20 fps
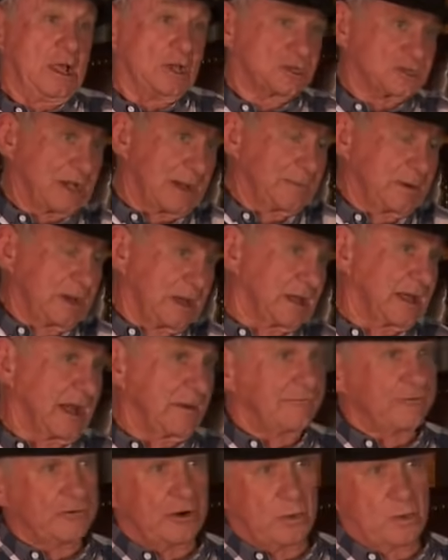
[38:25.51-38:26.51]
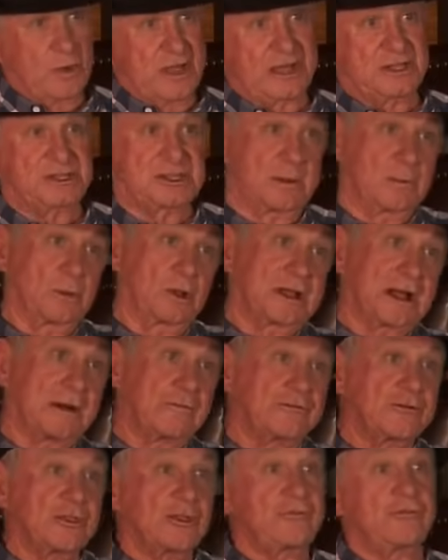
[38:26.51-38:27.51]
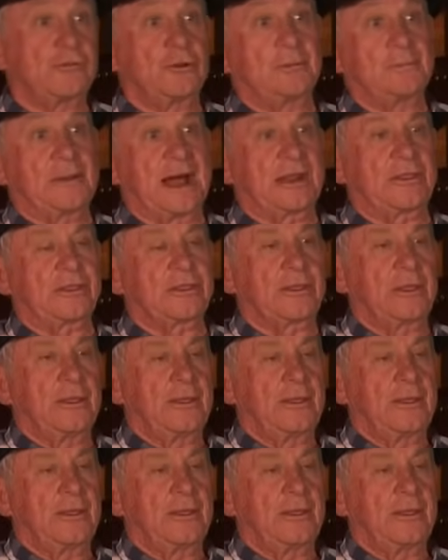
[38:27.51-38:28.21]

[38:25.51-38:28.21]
Some can come for a week. Some will come for the full month.